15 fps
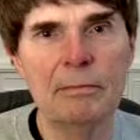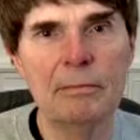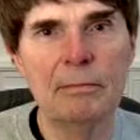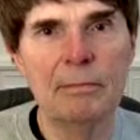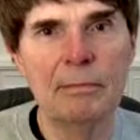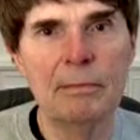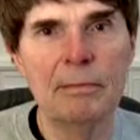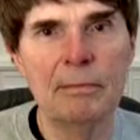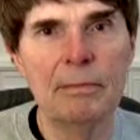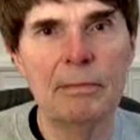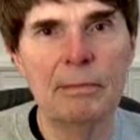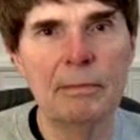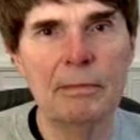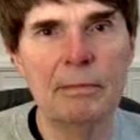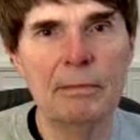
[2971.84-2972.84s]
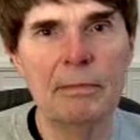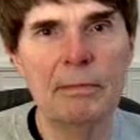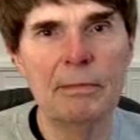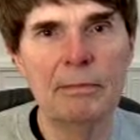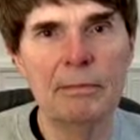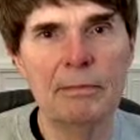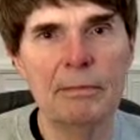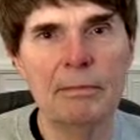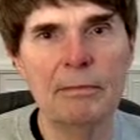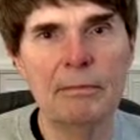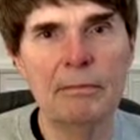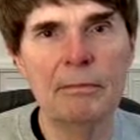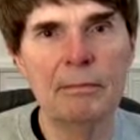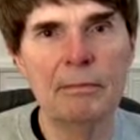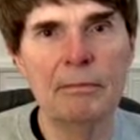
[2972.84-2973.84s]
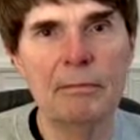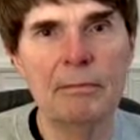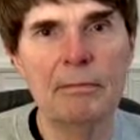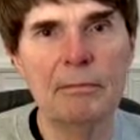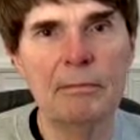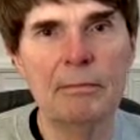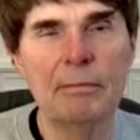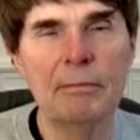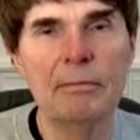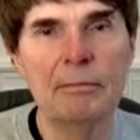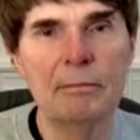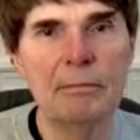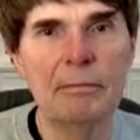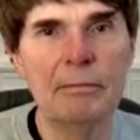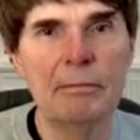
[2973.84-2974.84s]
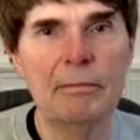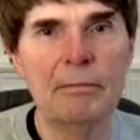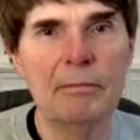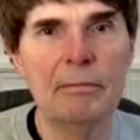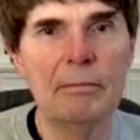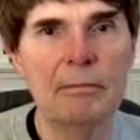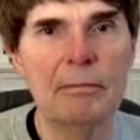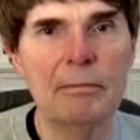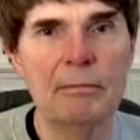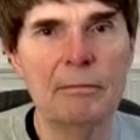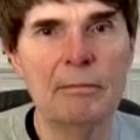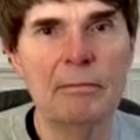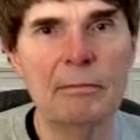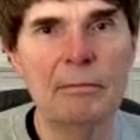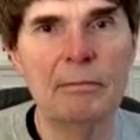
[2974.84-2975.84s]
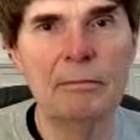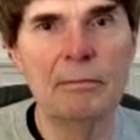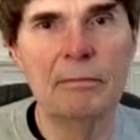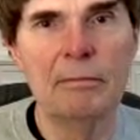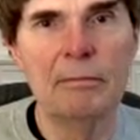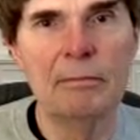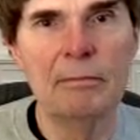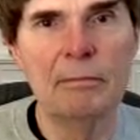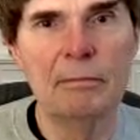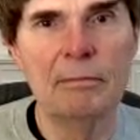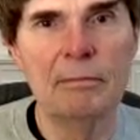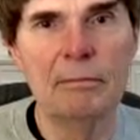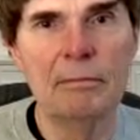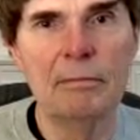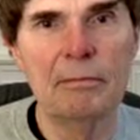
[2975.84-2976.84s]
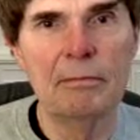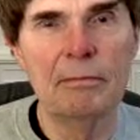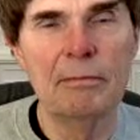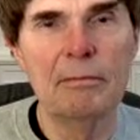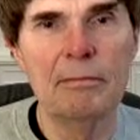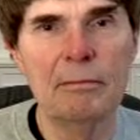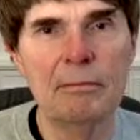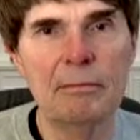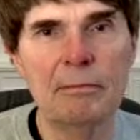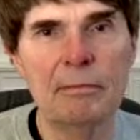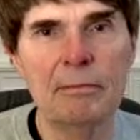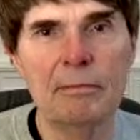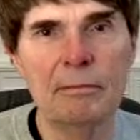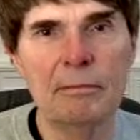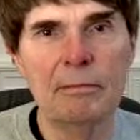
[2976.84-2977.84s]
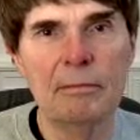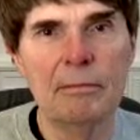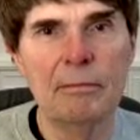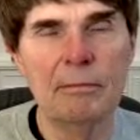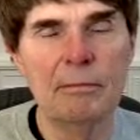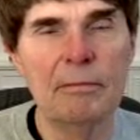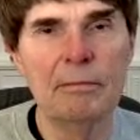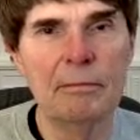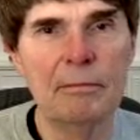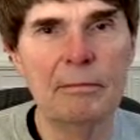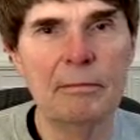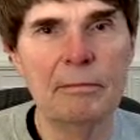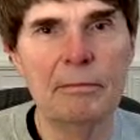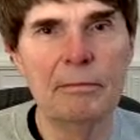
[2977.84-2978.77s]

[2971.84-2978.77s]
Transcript: [no speech]